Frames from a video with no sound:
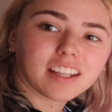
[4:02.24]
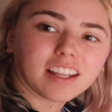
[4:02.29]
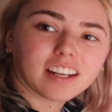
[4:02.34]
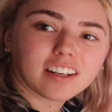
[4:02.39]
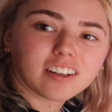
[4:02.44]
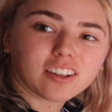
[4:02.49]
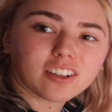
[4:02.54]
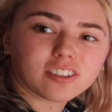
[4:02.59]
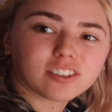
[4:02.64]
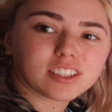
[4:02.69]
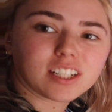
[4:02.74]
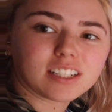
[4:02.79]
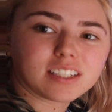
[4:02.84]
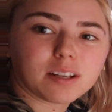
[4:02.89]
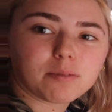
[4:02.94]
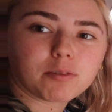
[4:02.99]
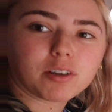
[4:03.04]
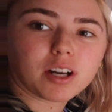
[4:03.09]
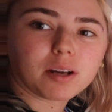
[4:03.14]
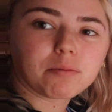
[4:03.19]
then the other side
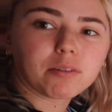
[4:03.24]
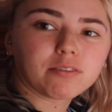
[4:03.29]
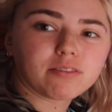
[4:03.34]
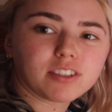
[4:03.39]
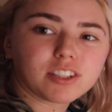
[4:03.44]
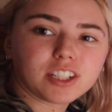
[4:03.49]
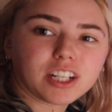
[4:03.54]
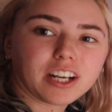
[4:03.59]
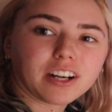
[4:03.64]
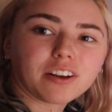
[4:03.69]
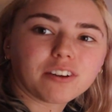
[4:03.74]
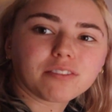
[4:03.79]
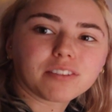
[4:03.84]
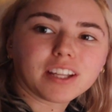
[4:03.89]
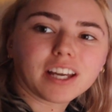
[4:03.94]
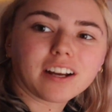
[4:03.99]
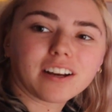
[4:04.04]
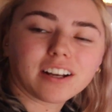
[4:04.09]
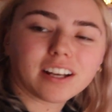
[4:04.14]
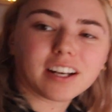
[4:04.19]
table. And I moved the chair over
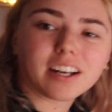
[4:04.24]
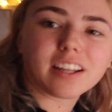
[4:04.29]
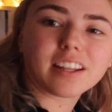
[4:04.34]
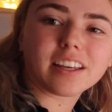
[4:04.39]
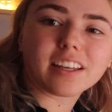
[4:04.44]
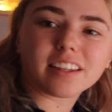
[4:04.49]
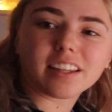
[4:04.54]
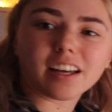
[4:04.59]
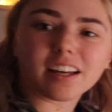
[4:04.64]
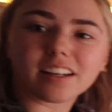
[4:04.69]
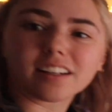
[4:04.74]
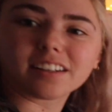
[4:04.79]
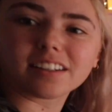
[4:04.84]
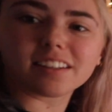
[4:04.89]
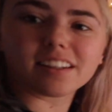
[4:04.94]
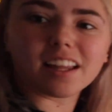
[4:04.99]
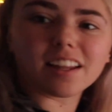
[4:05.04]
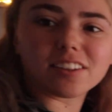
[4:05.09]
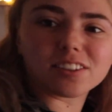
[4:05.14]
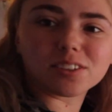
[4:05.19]
there and I like that.
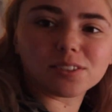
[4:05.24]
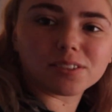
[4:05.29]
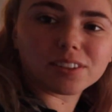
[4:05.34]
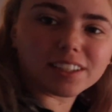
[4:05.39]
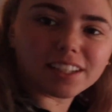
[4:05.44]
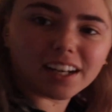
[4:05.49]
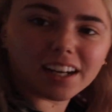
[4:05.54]
That looks really